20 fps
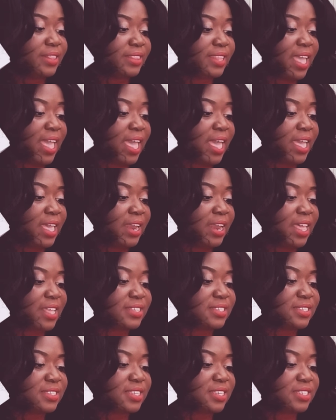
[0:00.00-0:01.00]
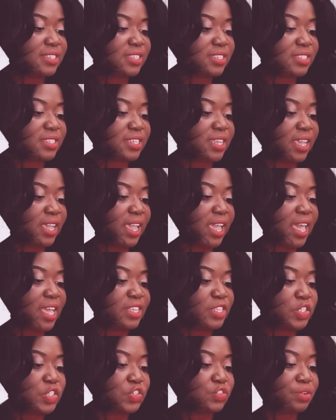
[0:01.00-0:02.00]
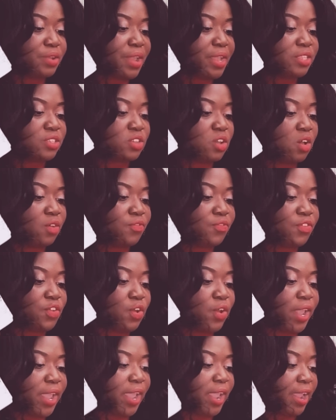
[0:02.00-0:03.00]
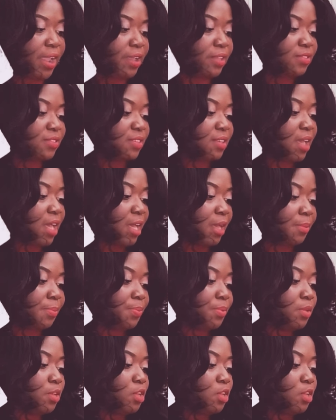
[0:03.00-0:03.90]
the elasticity and strength of your hair scalp.